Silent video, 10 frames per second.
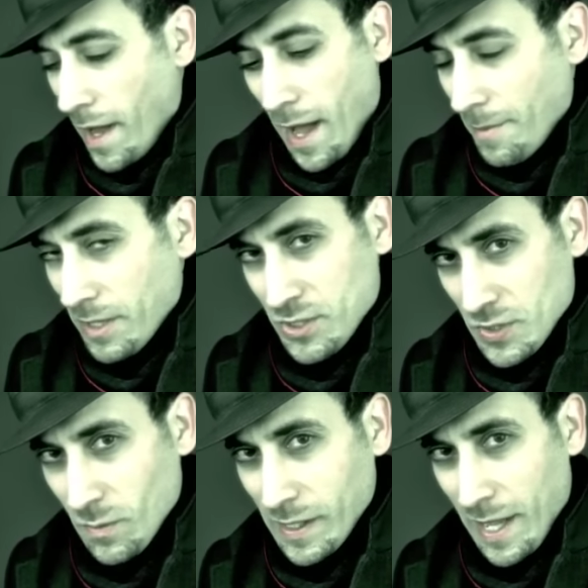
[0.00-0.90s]
I'm not
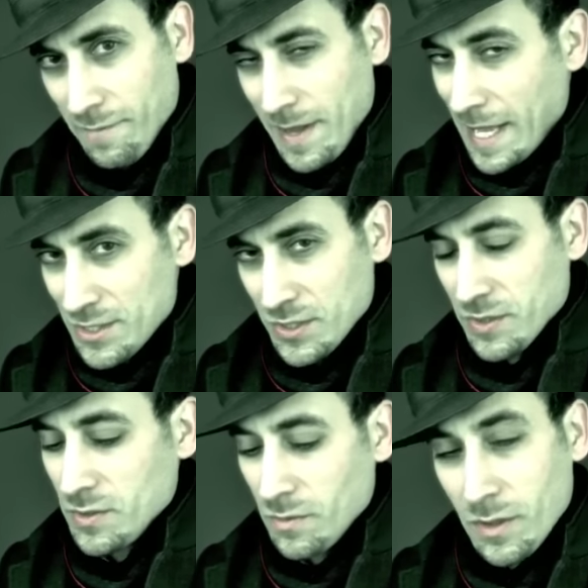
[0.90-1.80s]
sure what kind of magic you're
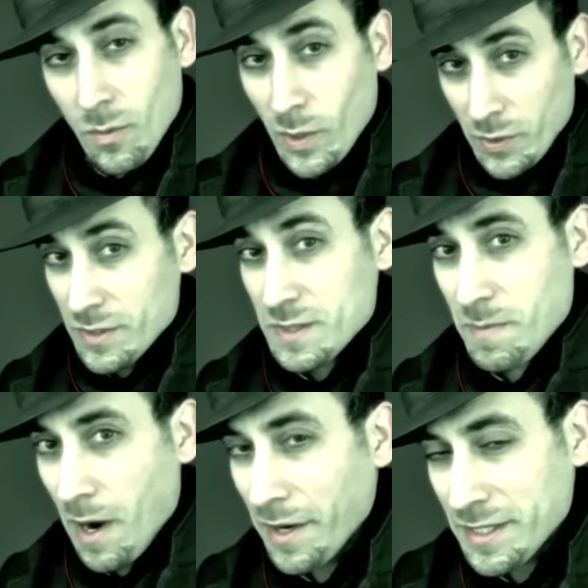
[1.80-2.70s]
doing or what you're
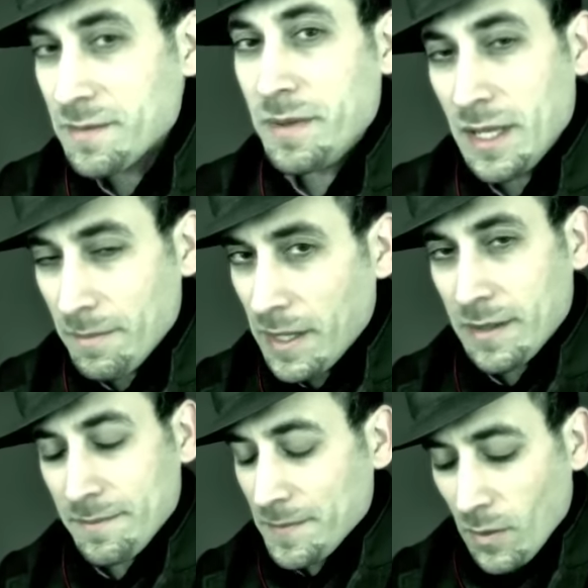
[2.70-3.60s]
aspiring to be,
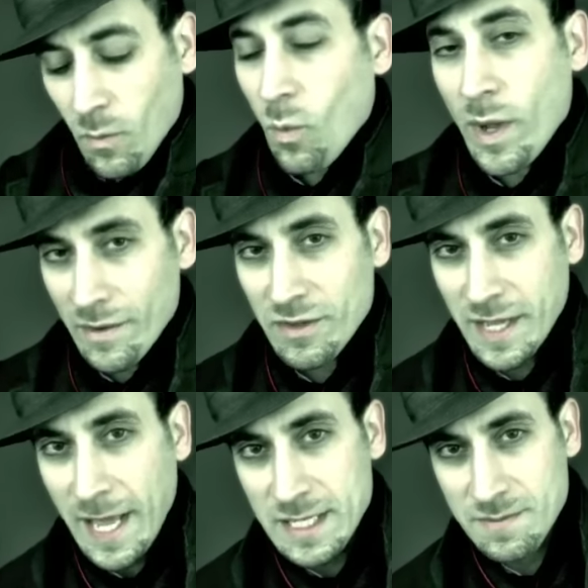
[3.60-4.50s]
but whatever the
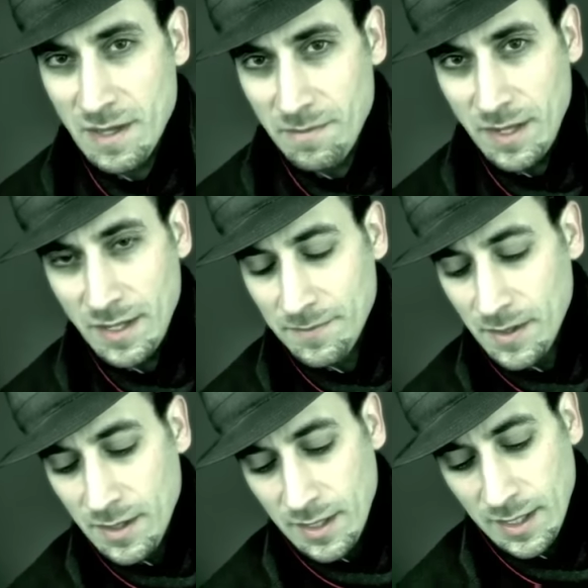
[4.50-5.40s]
case may be,
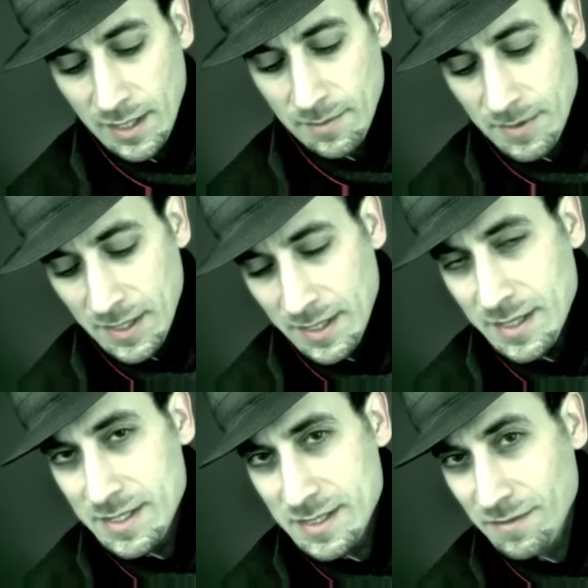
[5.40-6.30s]

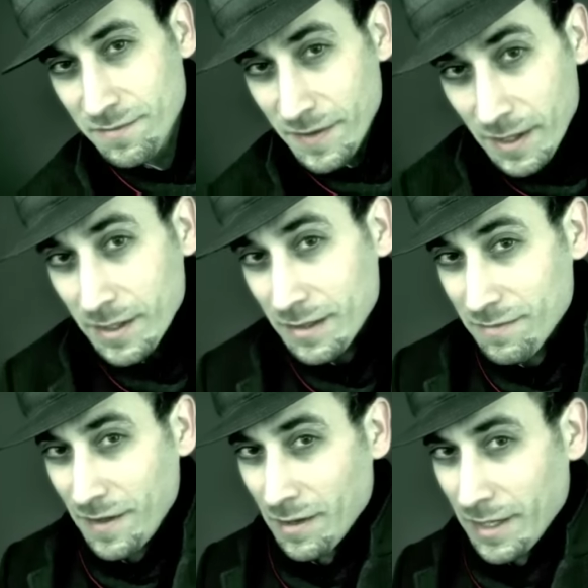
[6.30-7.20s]
this is a very,
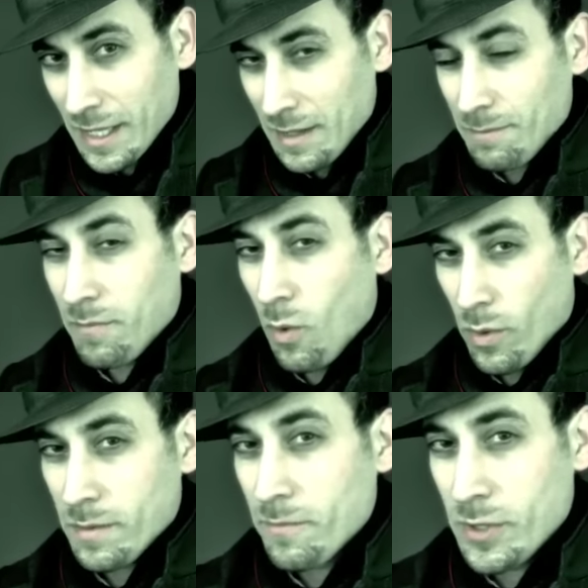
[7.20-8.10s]
very
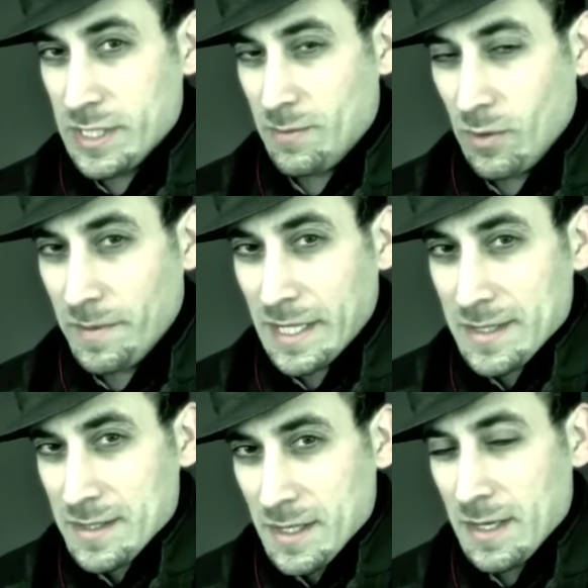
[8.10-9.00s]
important principle because
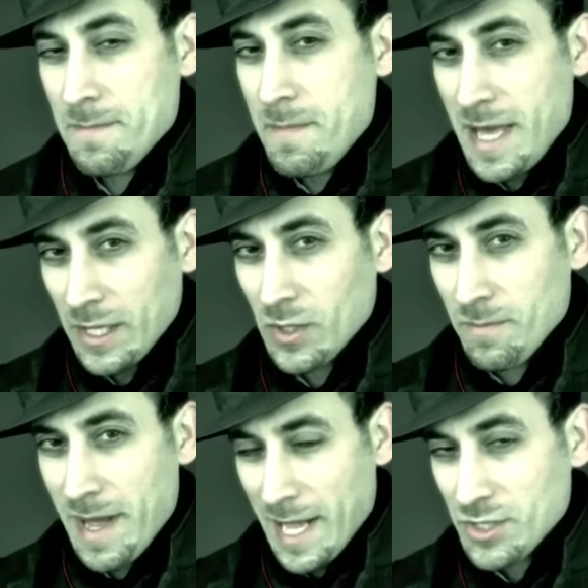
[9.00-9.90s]
it's going to make your
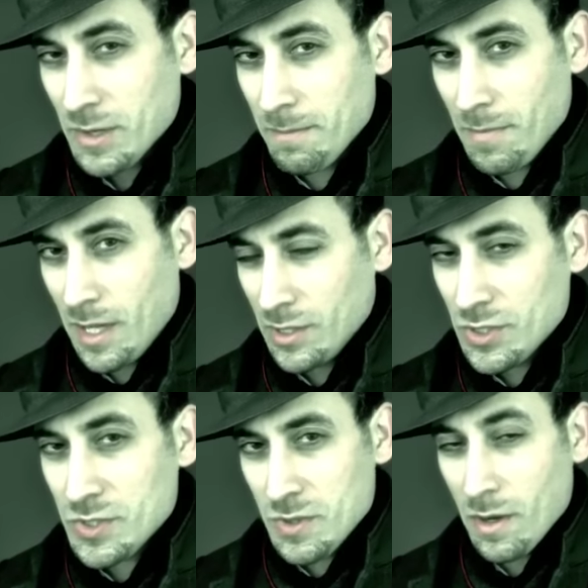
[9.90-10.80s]
magic
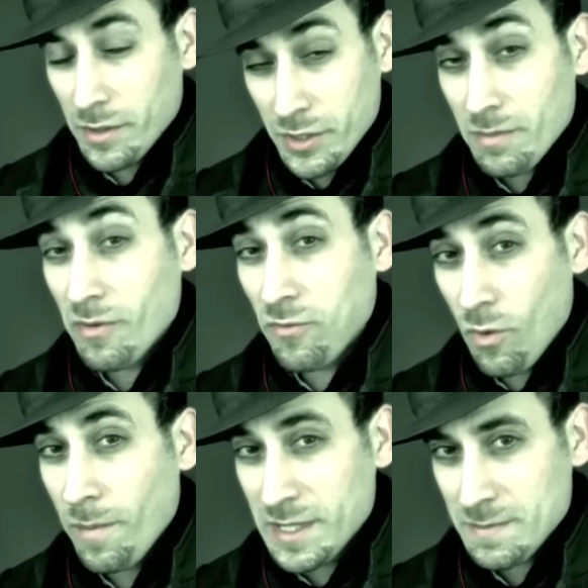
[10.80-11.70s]
much stronger, your
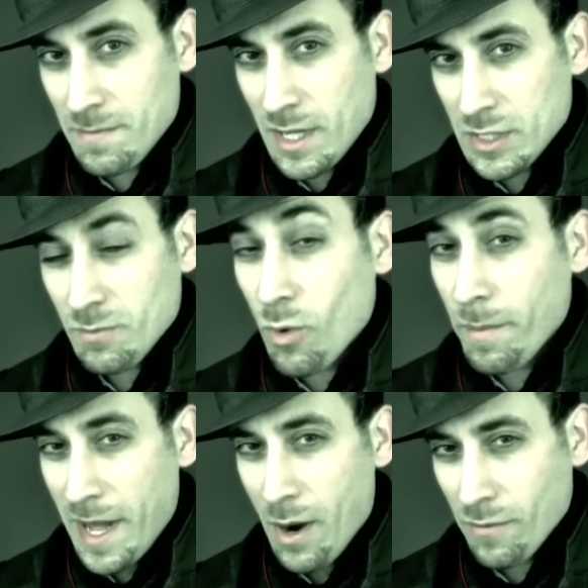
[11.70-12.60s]
performance much more
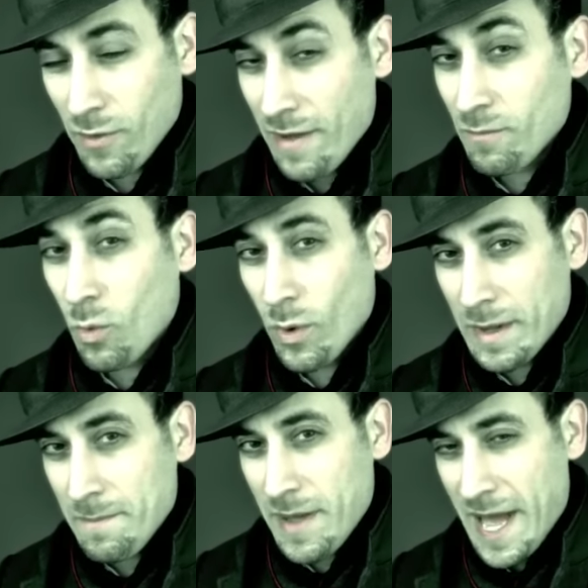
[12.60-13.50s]
powerful, have more
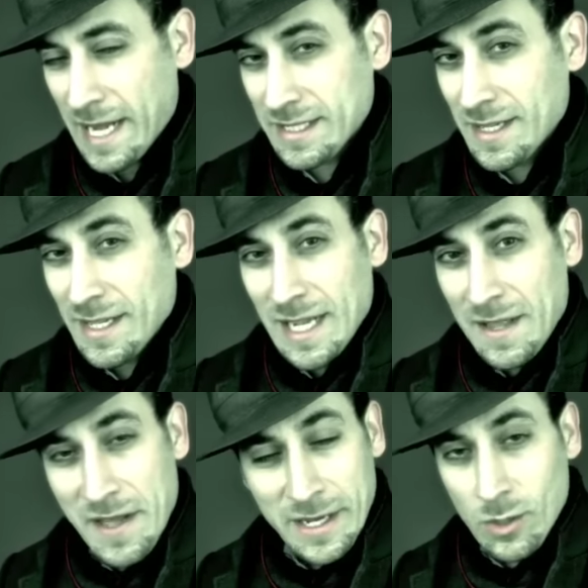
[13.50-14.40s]
impact.
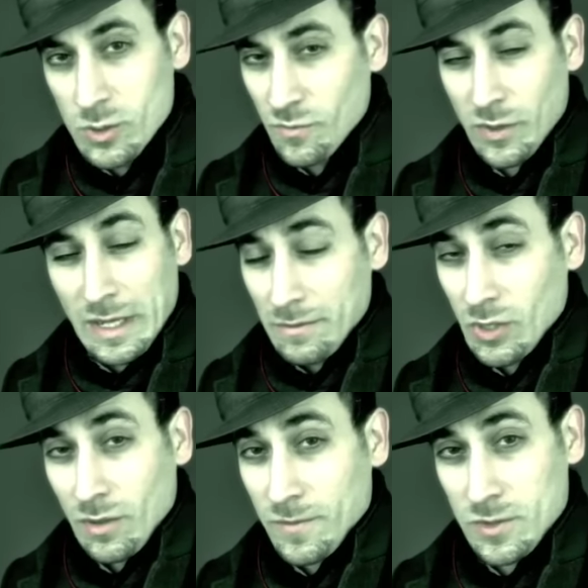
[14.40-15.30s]
And that goes for, if
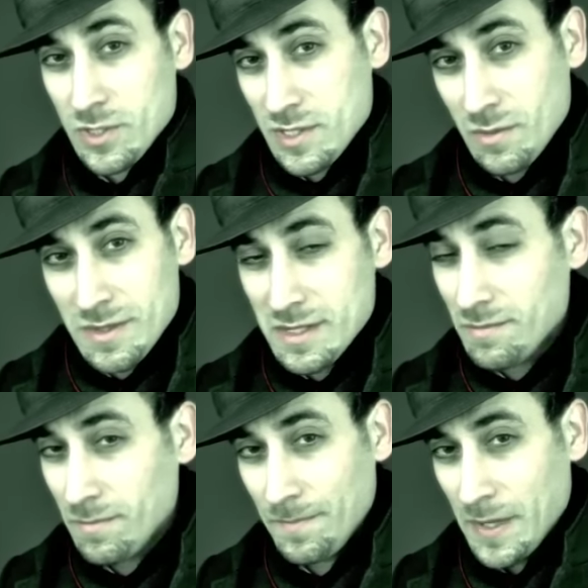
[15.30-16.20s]
you're just doing
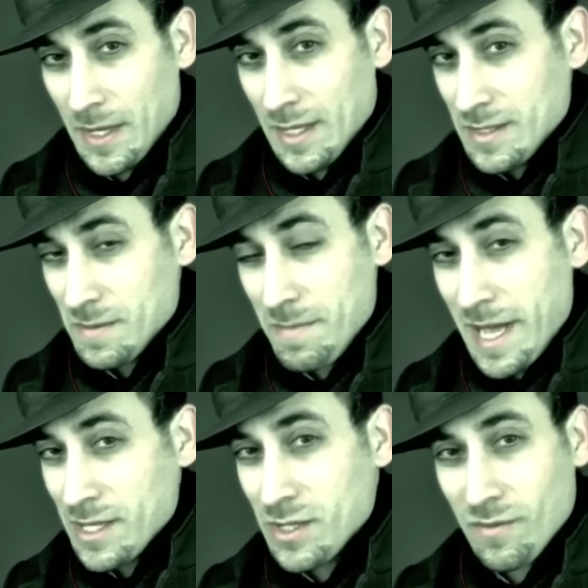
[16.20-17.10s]
some
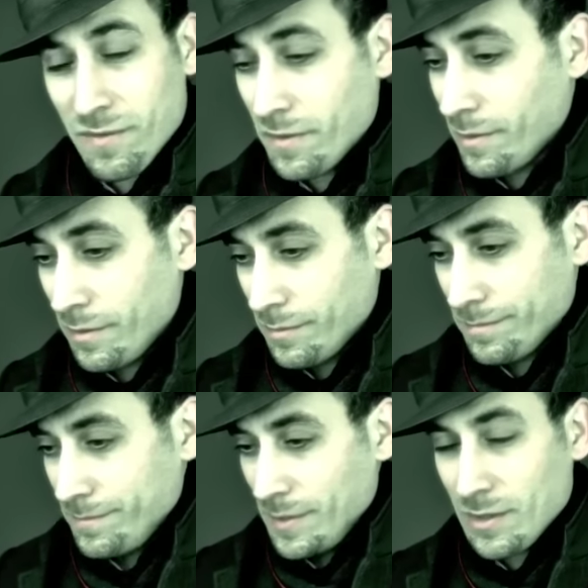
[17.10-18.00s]
magic for,
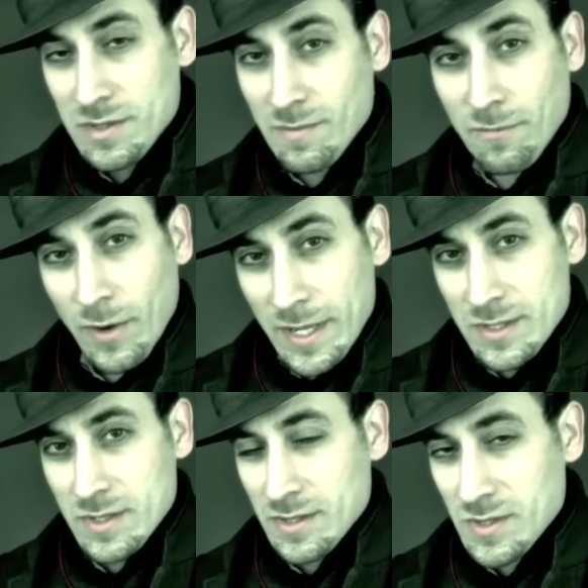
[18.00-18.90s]
some
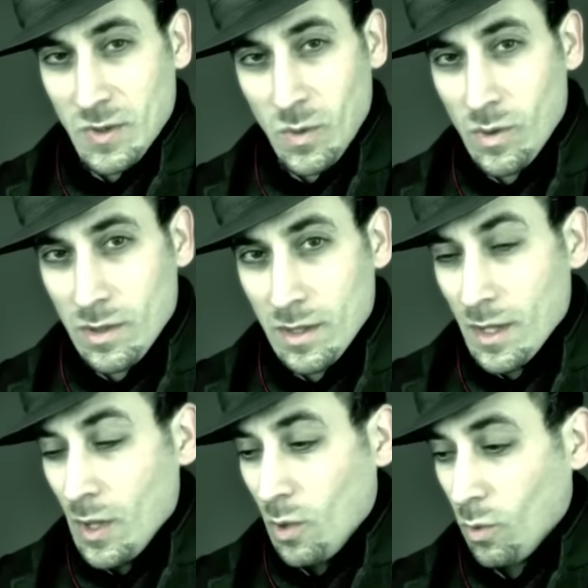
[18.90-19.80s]
friends at school,
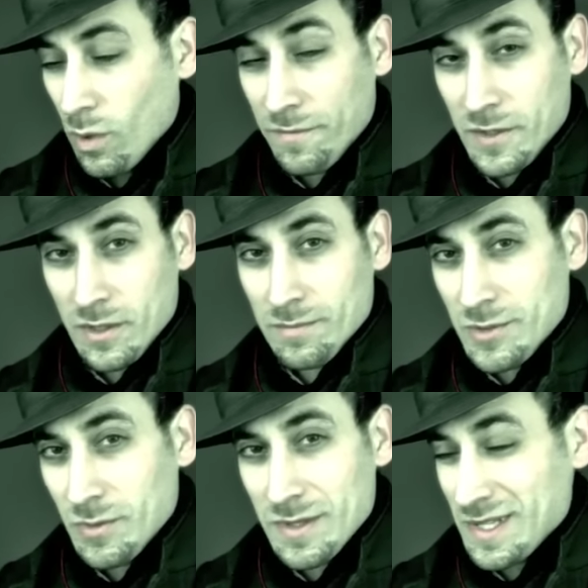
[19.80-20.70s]
or if you're
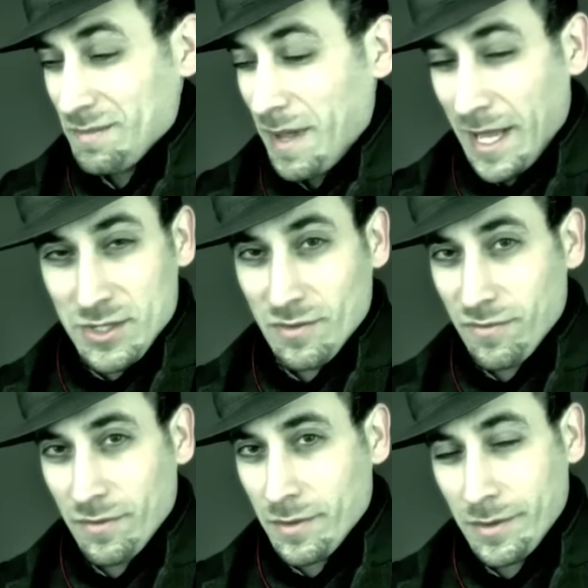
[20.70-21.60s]
doing some magic
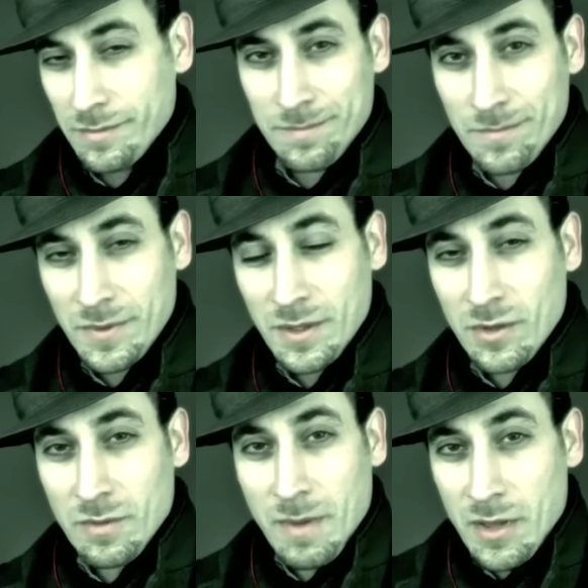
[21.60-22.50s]
for,
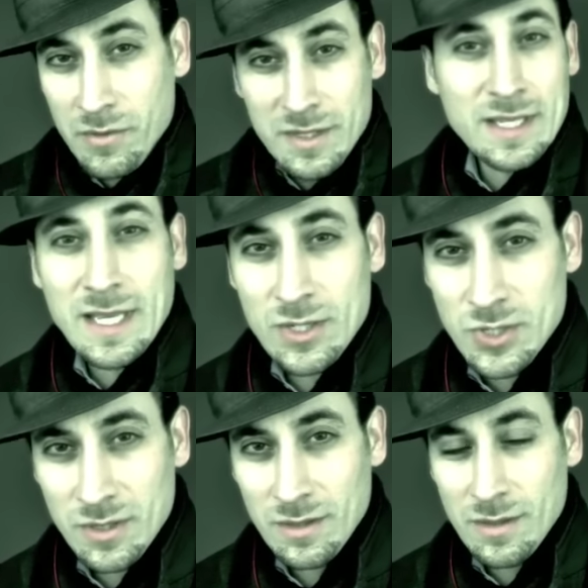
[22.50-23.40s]
your mother in the
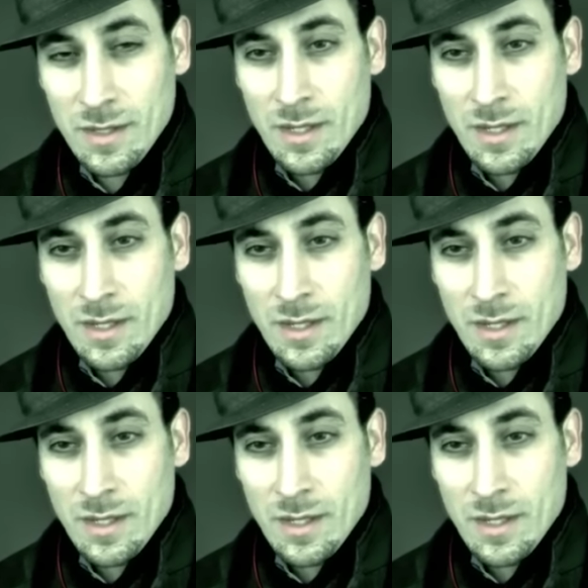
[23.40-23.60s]
kitchen,